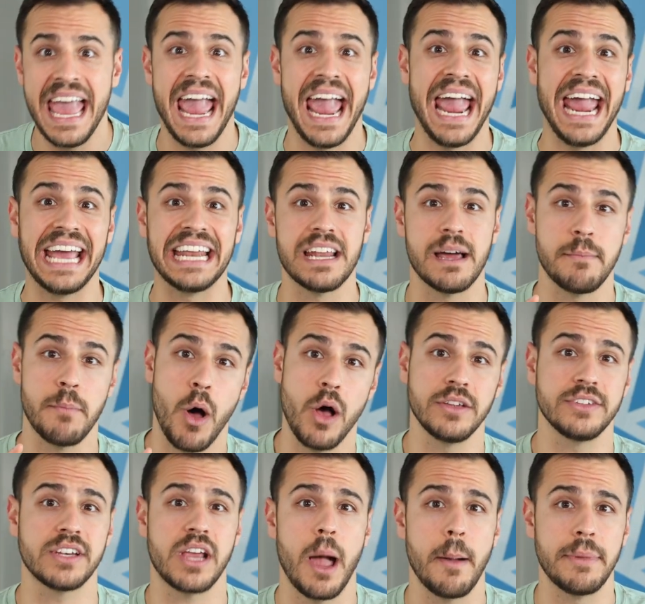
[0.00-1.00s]
and I'm
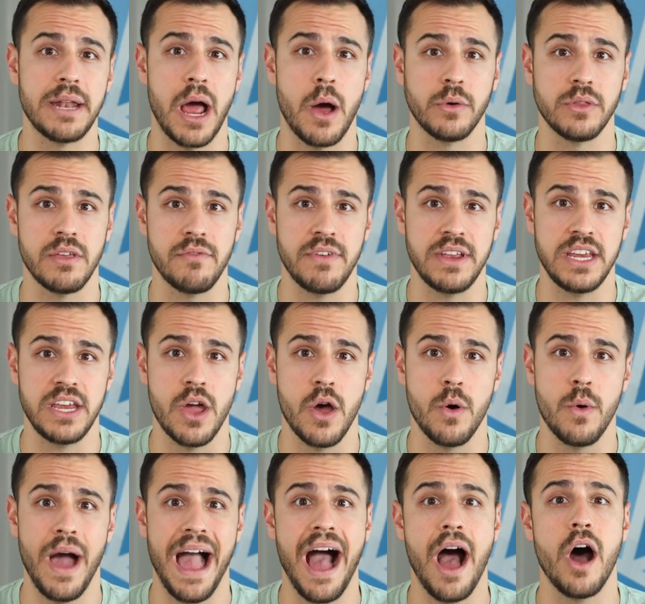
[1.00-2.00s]
also coming out with a
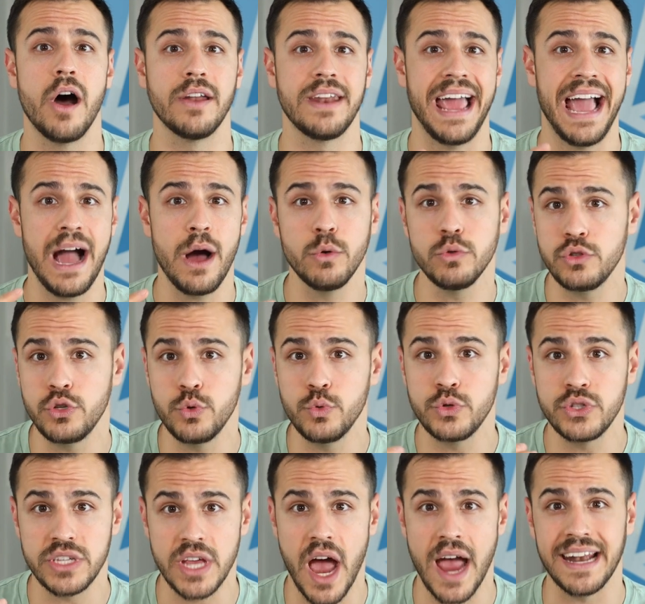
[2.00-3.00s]
video on how to
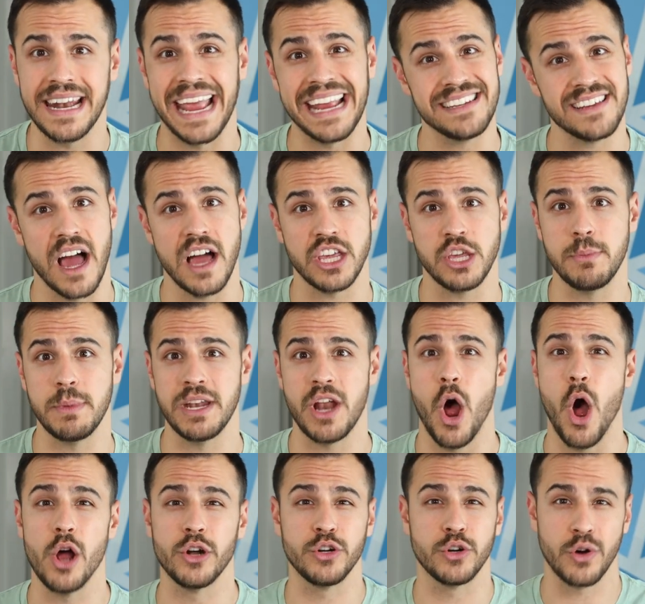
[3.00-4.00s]
sign a document
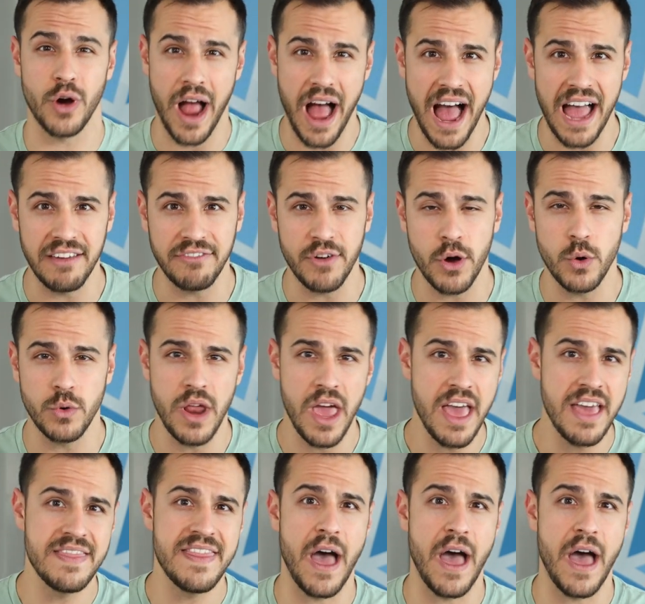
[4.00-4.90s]
on your iPhone.